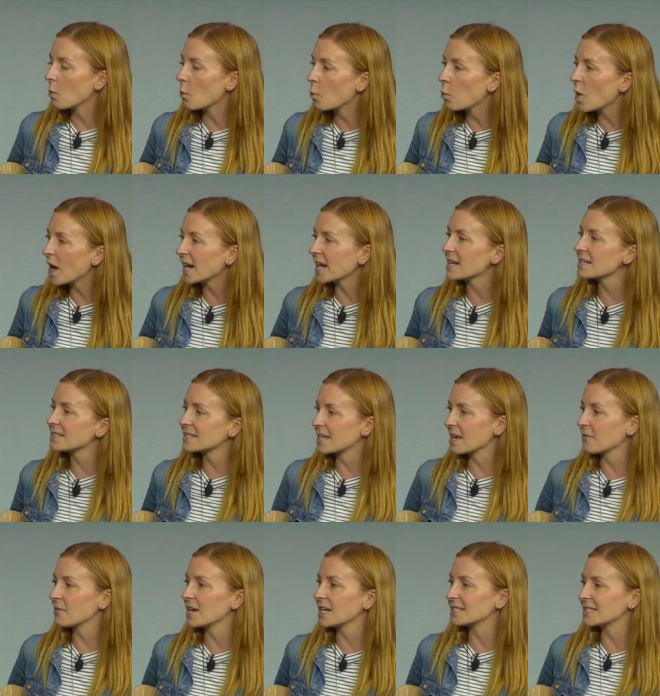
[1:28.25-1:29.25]
what has
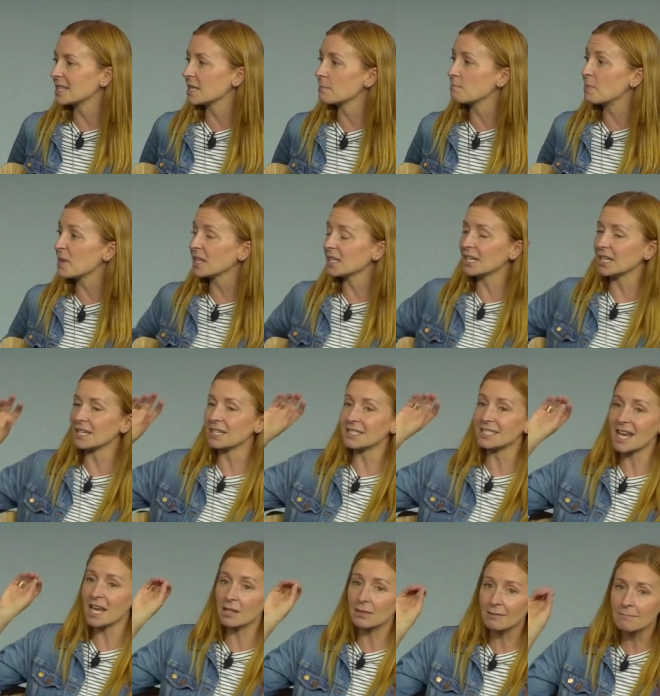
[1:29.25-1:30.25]
given us the ability to
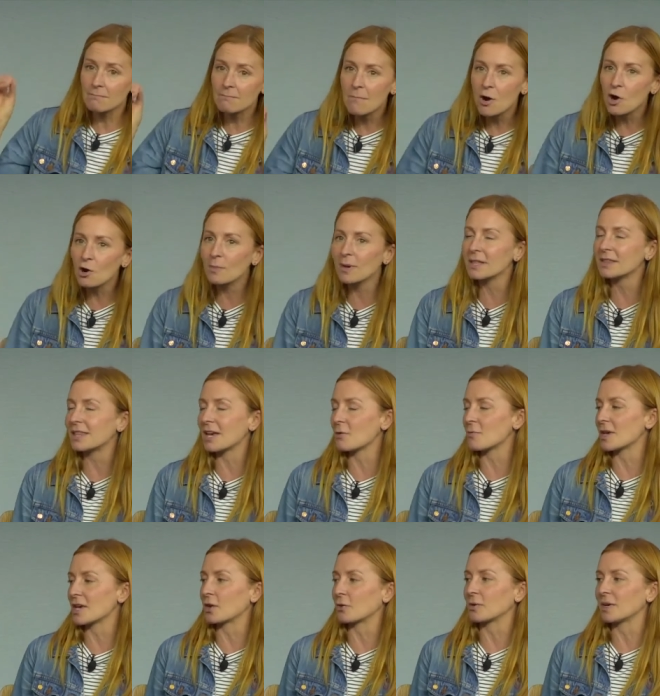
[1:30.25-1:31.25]
take the moment that
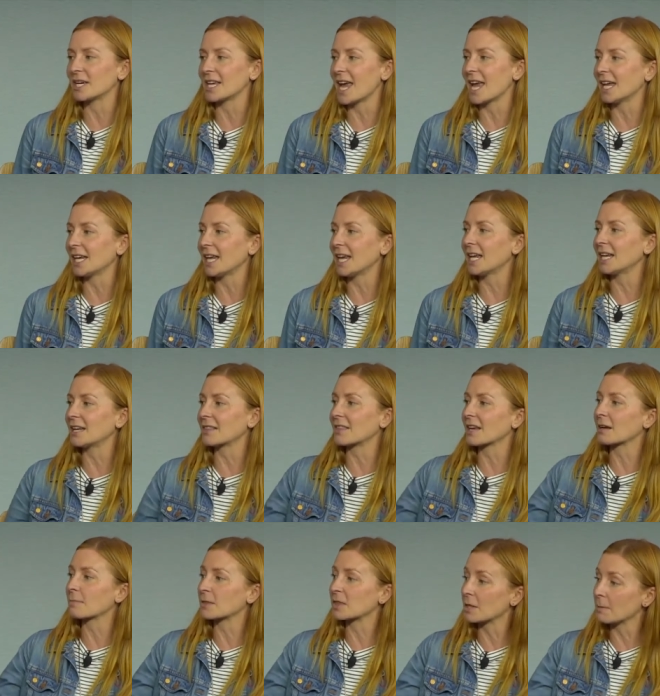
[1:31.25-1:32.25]
we created,
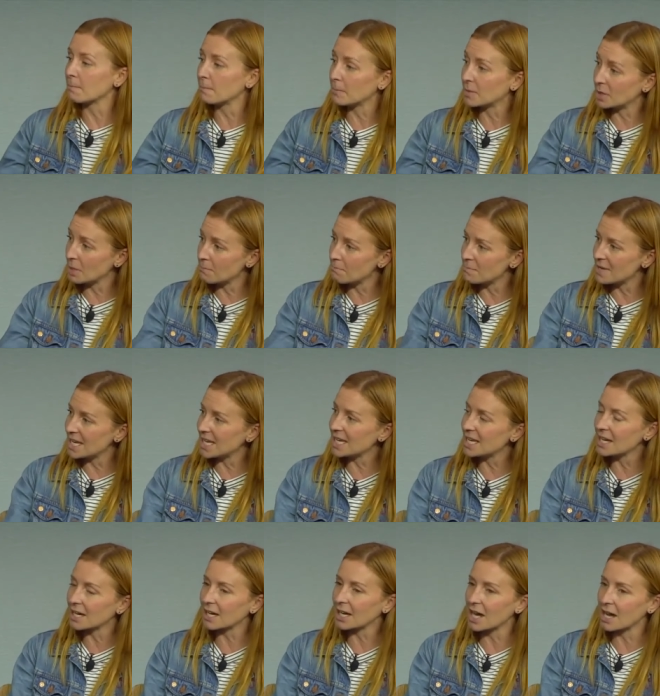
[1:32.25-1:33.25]
the, the, the
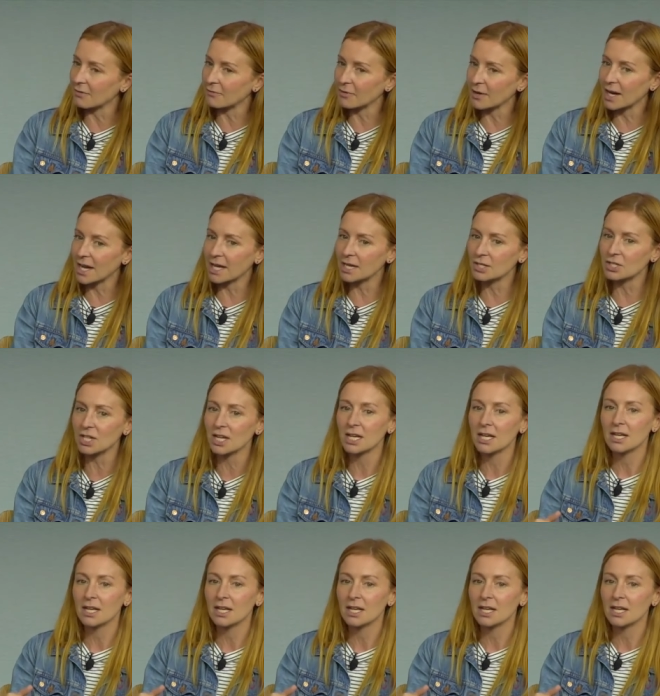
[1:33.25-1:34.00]
media coverage,